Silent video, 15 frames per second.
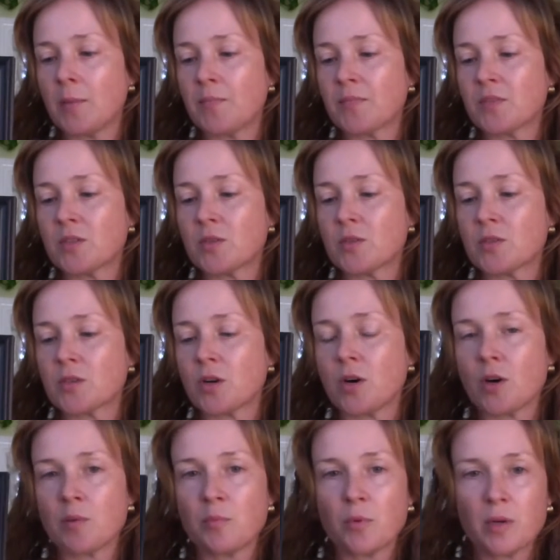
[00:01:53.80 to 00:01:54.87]
So there's a
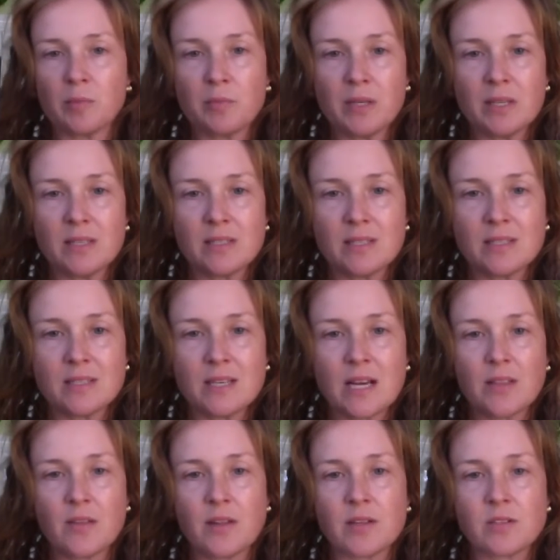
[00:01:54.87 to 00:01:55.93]
cardboard piece
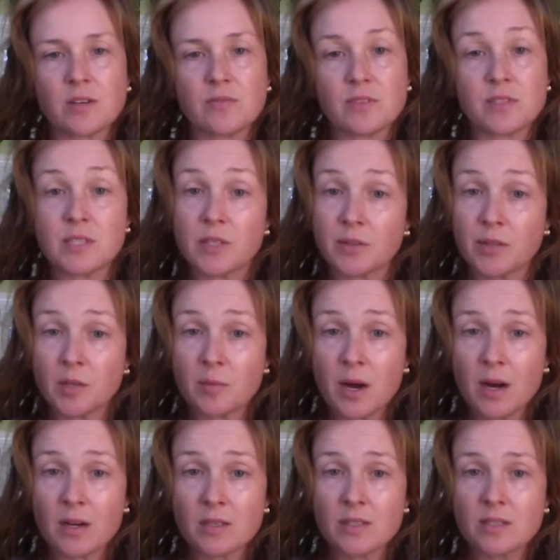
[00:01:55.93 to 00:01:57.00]
inside there that's off a cereal
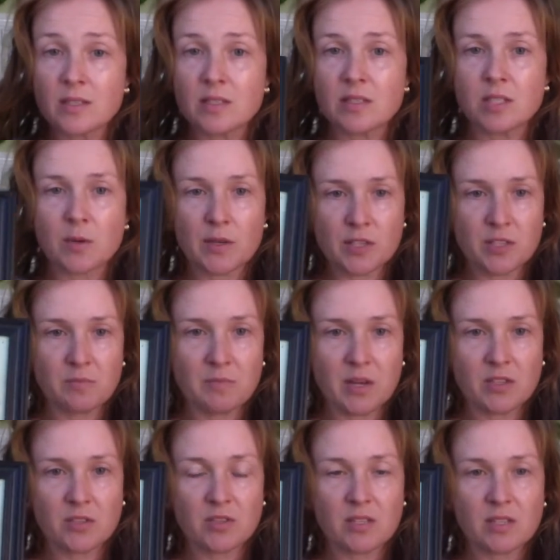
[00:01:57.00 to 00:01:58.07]
box. So I just
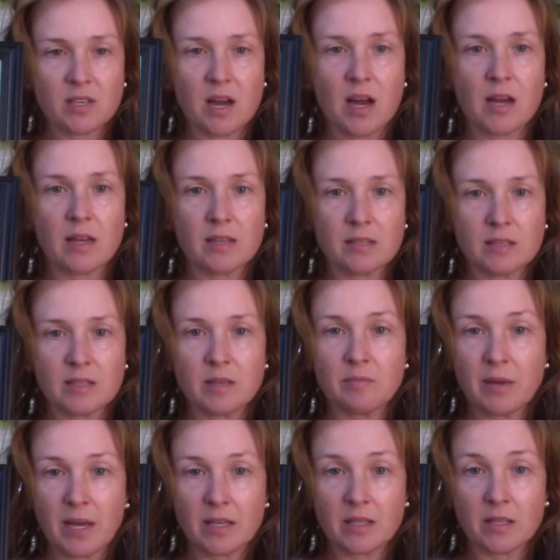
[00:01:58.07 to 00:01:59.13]
measured the size
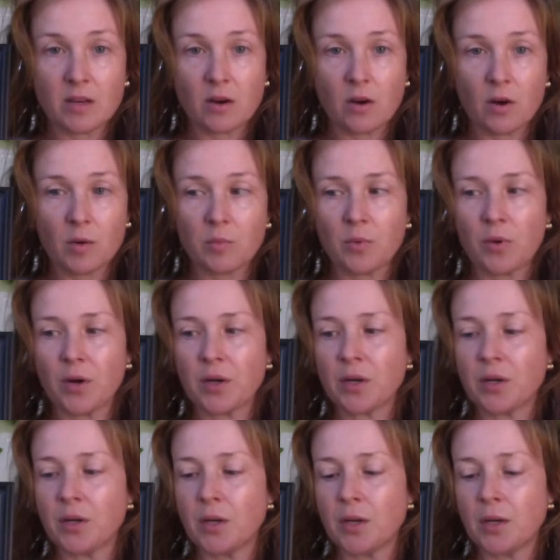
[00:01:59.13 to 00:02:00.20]
and painted the cardboard.